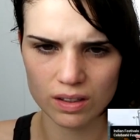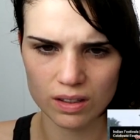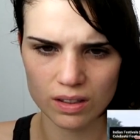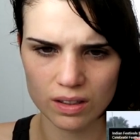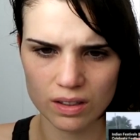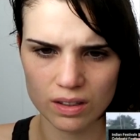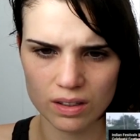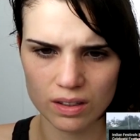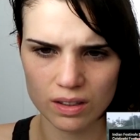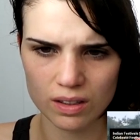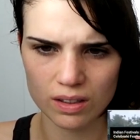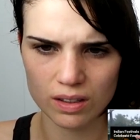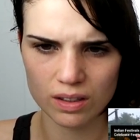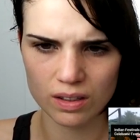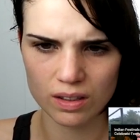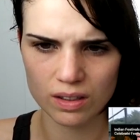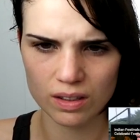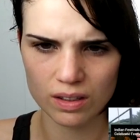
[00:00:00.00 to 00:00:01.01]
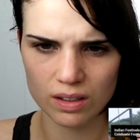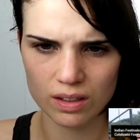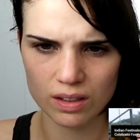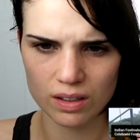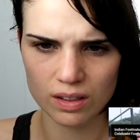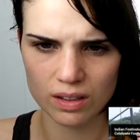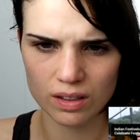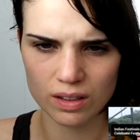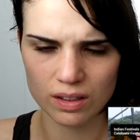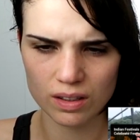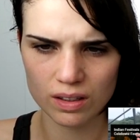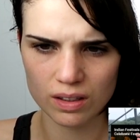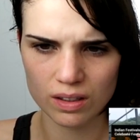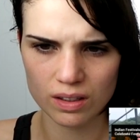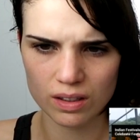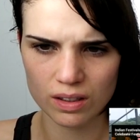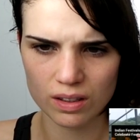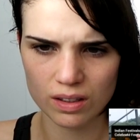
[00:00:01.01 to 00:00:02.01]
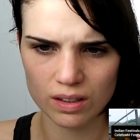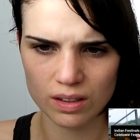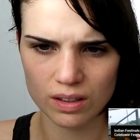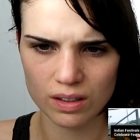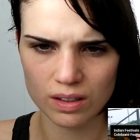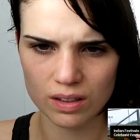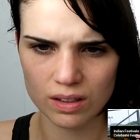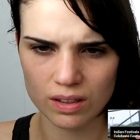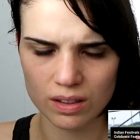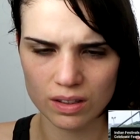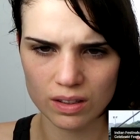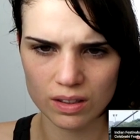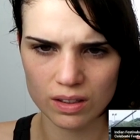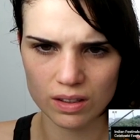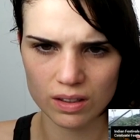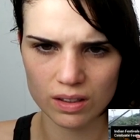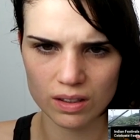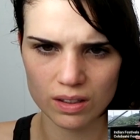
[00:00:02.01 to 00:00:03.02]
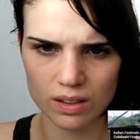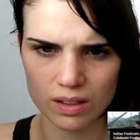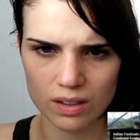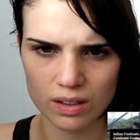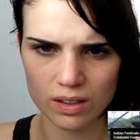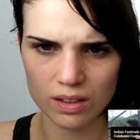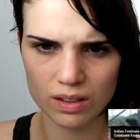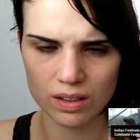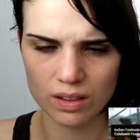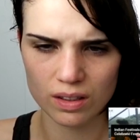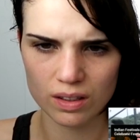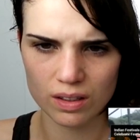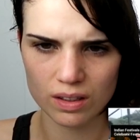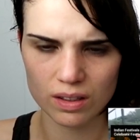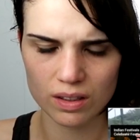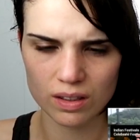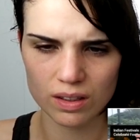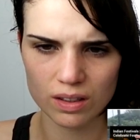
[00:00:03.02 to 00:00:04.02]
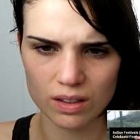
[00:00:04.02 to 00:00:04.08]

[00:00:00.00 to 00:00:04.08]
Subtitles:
[no speech]